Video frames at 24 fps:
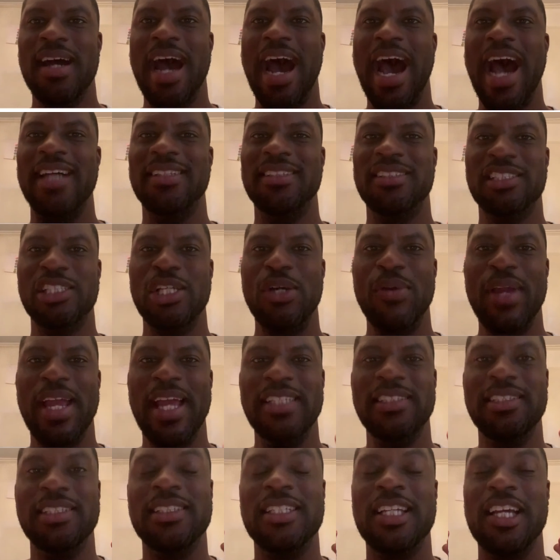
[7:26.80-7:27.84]
And so
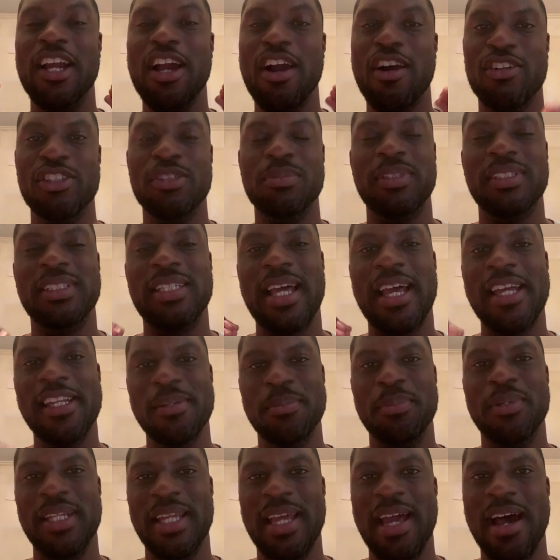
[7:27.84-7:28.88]
it's just an encouragement to
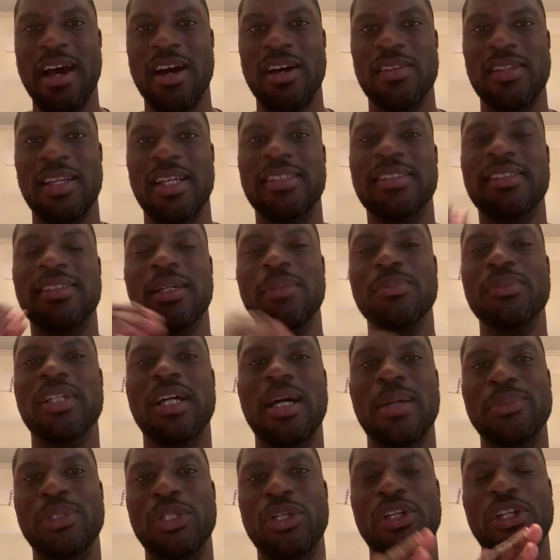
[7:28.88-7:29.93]
anybody out there.
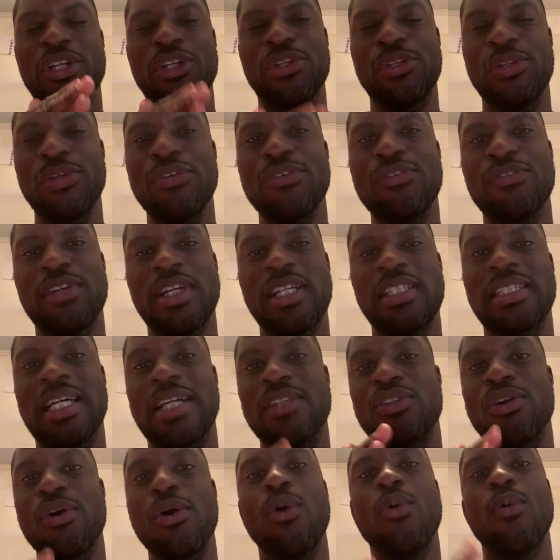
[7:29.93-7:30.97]
Sometimes you're going to do things
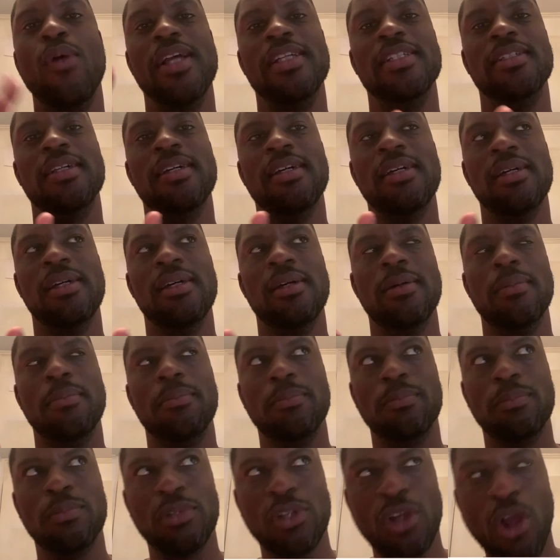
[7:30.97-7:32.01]
that don't always
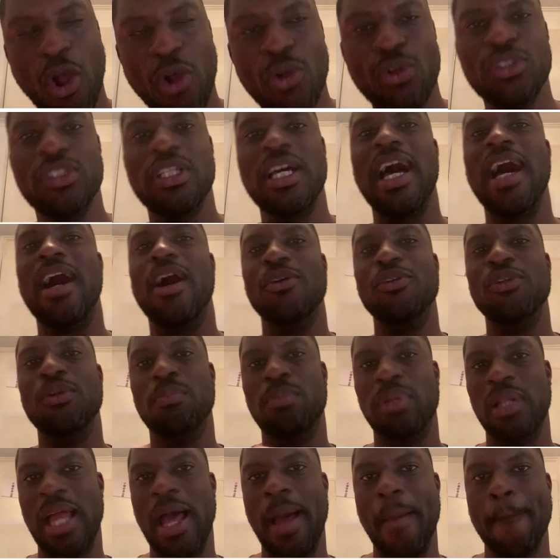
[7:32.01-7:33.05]
go to how you
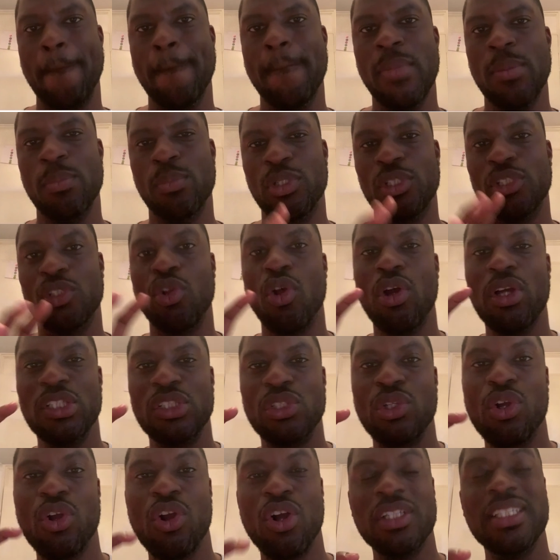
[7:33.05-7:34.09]
plan. But as long as
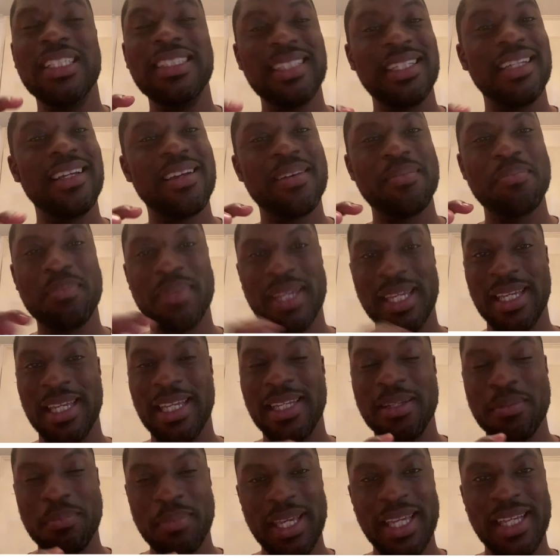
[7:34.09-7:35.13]
God is in
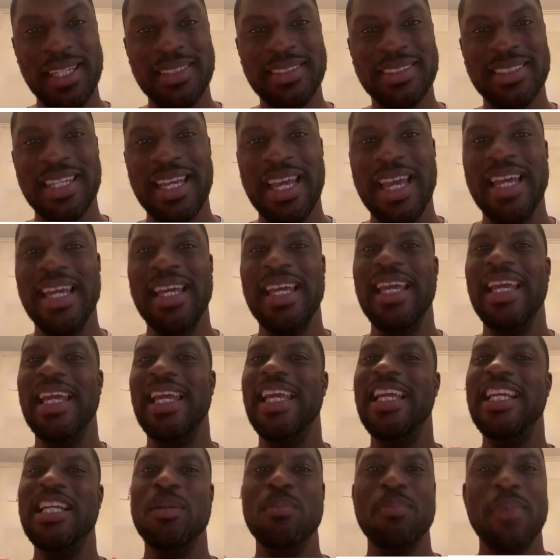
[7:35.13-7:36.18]
the mix,
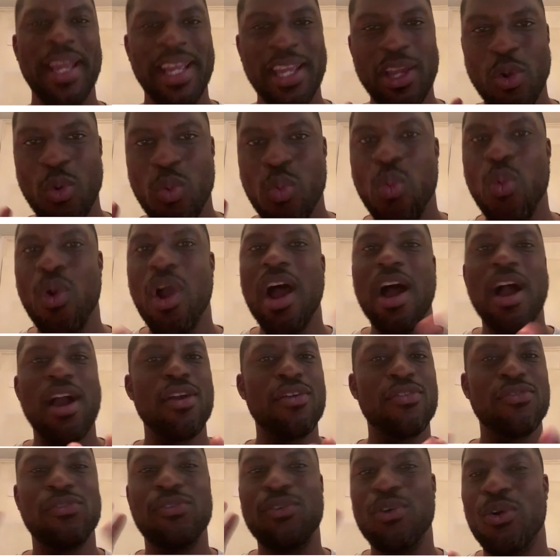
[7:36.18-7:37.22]
he can make it
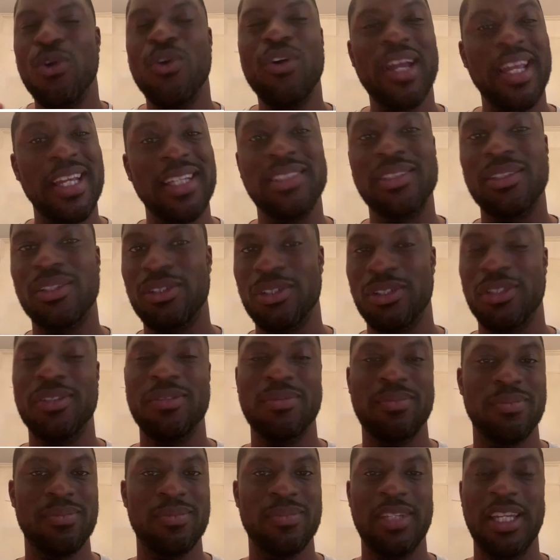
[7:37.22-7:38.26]
work for his good,
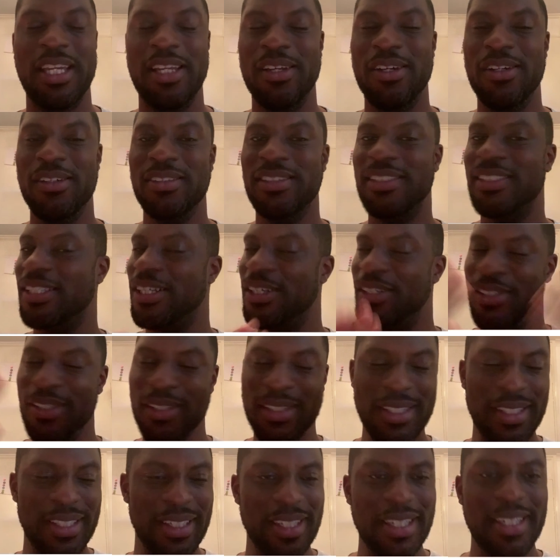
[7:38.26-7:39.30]
So
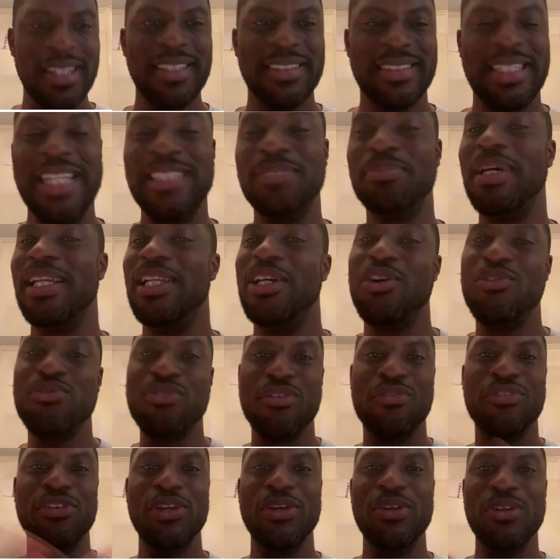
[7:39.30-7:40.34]
that's my little
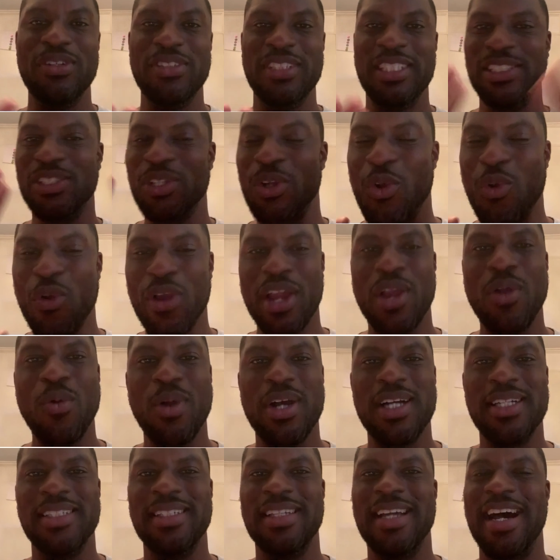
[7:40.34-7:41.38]
review, just a quick
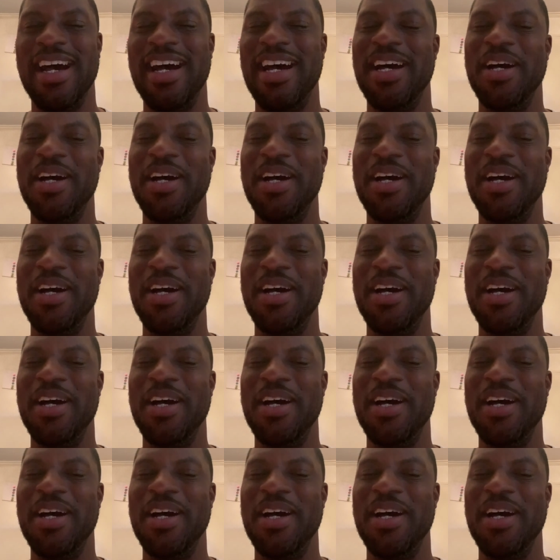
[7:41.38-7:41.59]
one.